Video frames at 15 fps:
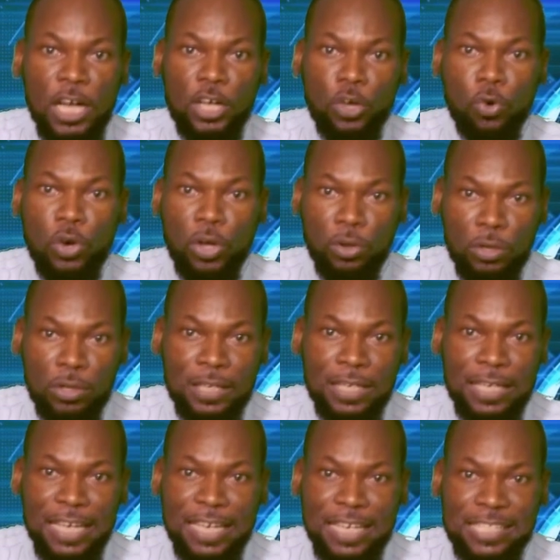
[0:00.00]
Google,
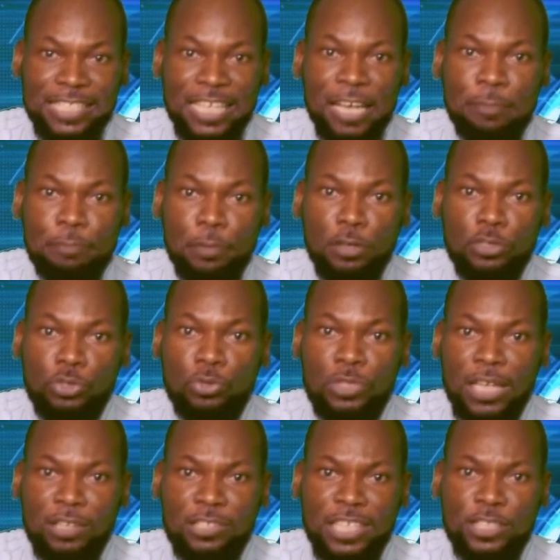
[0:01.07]
in its April
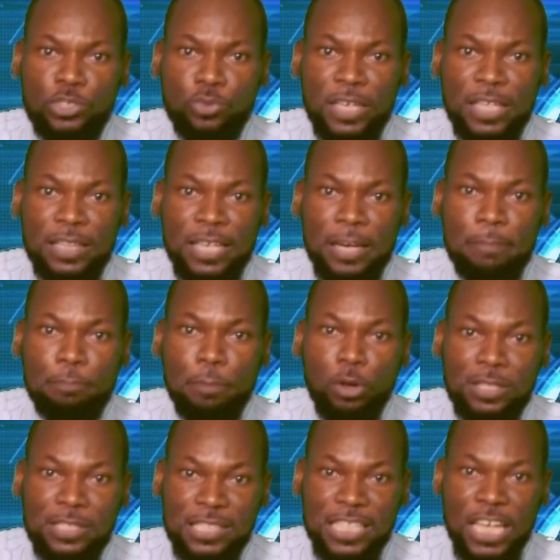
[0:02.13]
2023
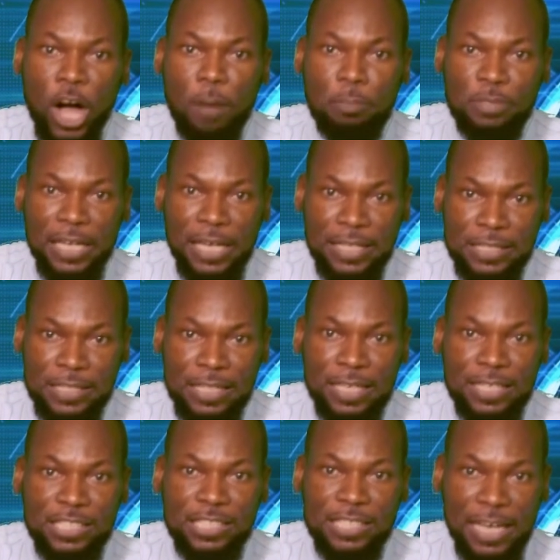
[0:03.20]
policy updates,
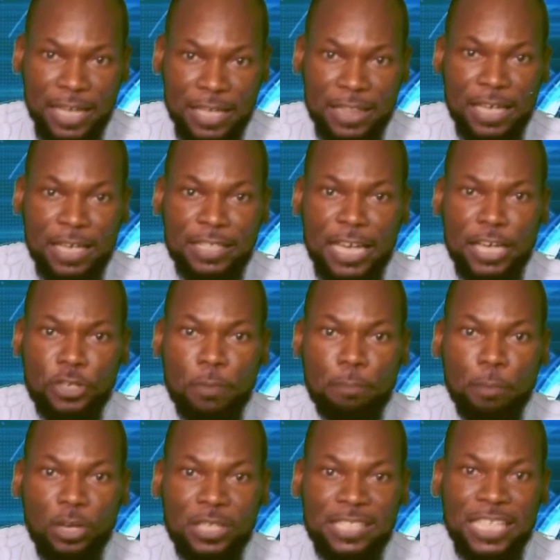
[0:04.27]
said the new
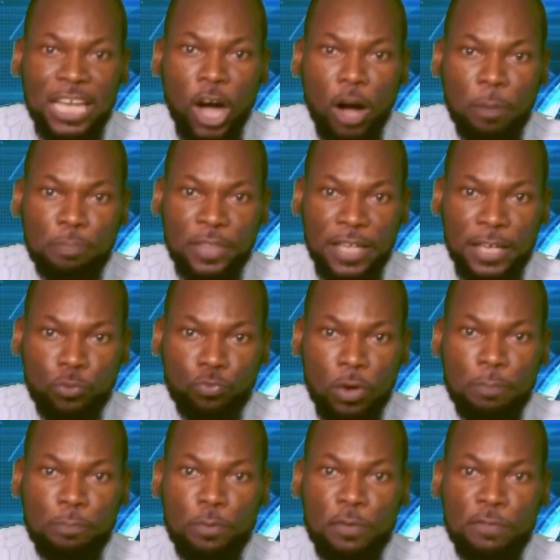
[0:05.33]
policy update
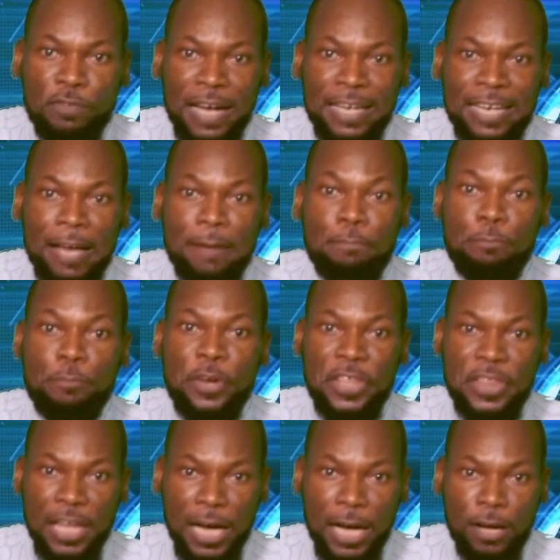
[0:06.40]
will provide a
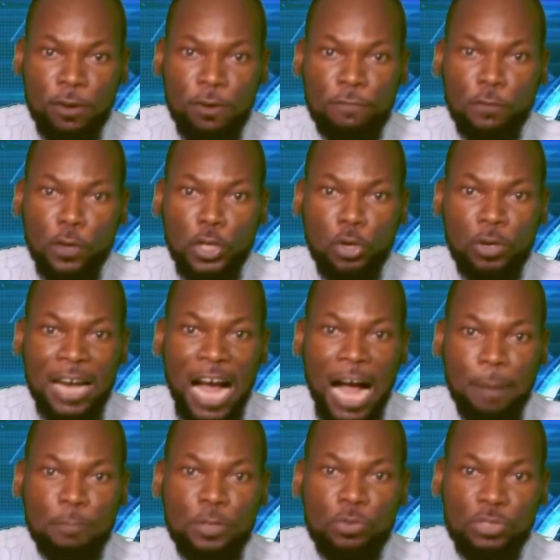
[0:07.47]
breather for loan
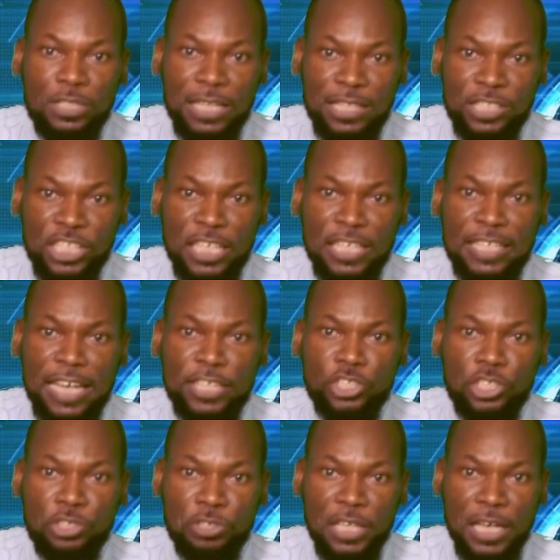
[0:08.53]
app users in
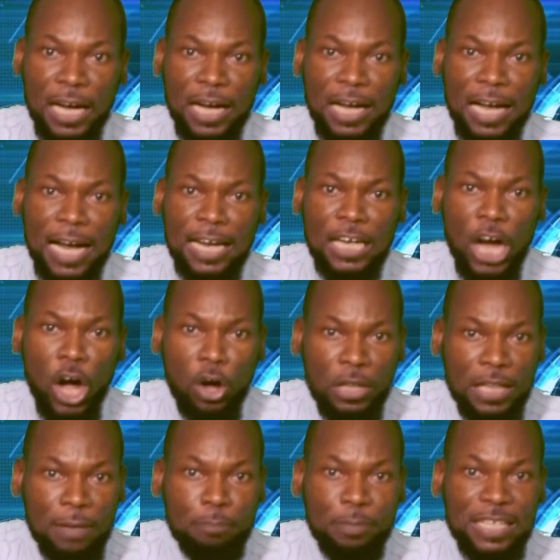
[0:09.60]
Nigeria and
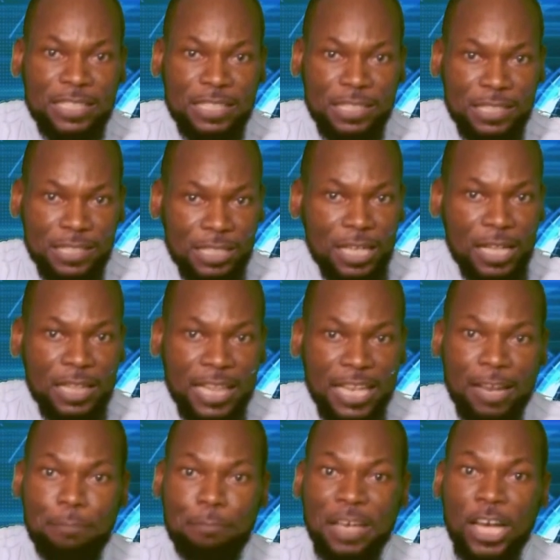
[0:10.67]
other places
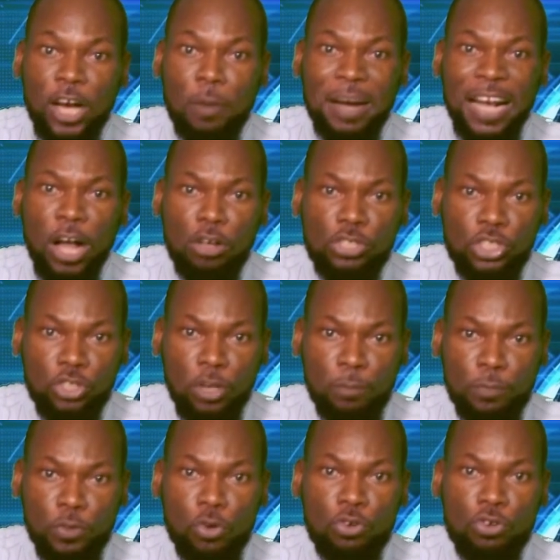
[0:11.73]
that have become
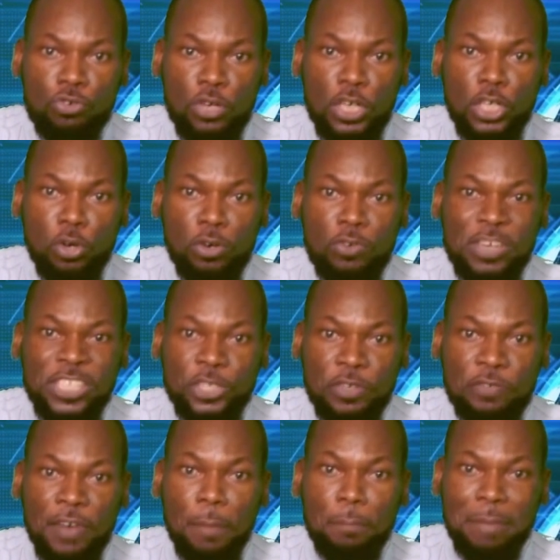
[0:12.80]
accustomed to crude loan
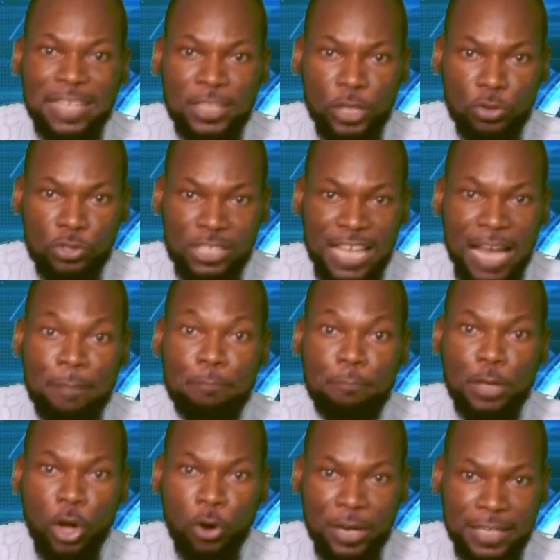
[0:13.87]
retrieval methods
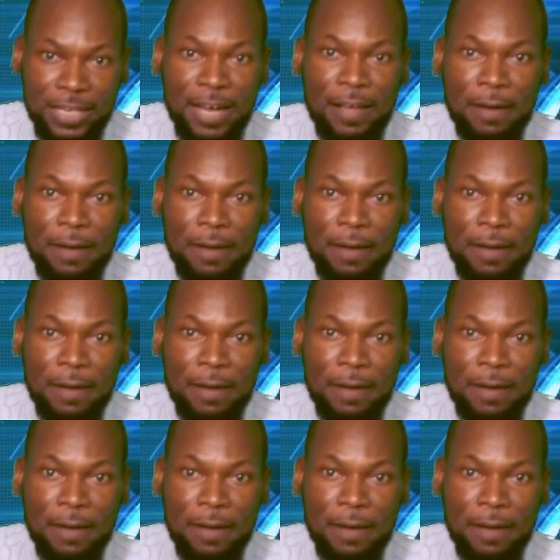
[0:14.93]
employed